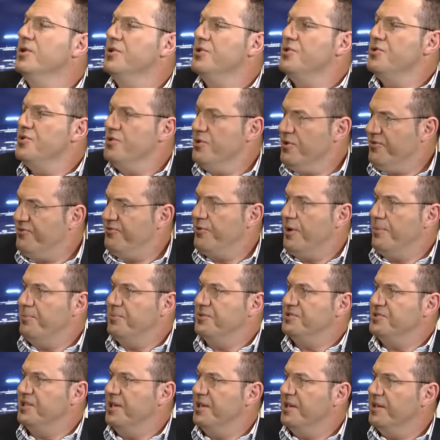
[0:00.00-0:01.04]
you've
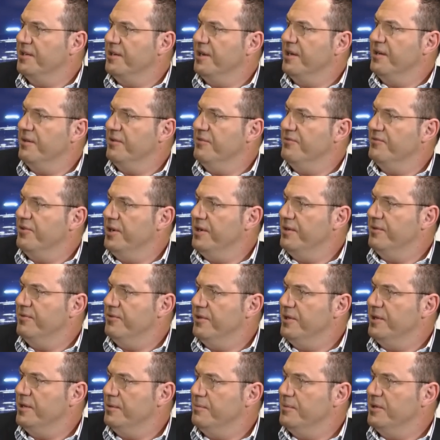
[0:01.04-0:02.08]
represented a
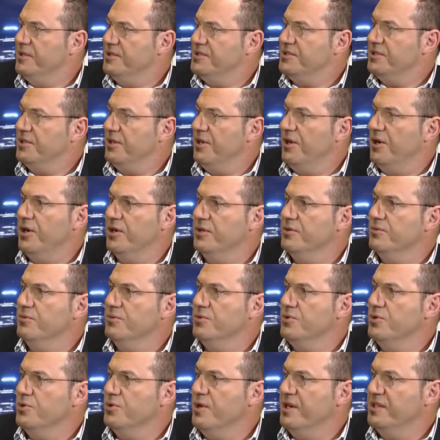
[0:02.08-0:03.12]
Vietnamese client
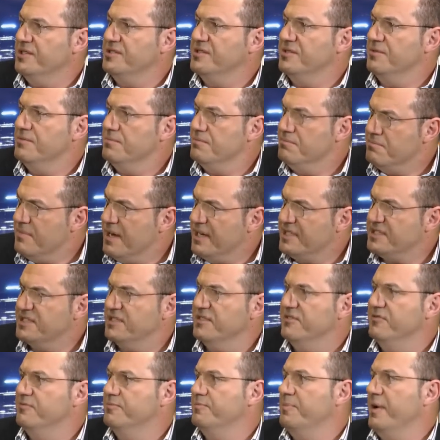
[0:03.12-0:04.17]
who had
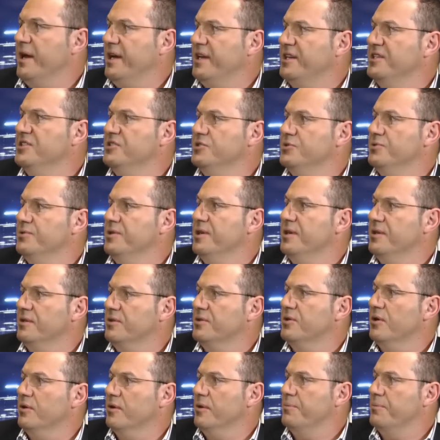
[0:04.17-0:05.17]
massive back injury and got a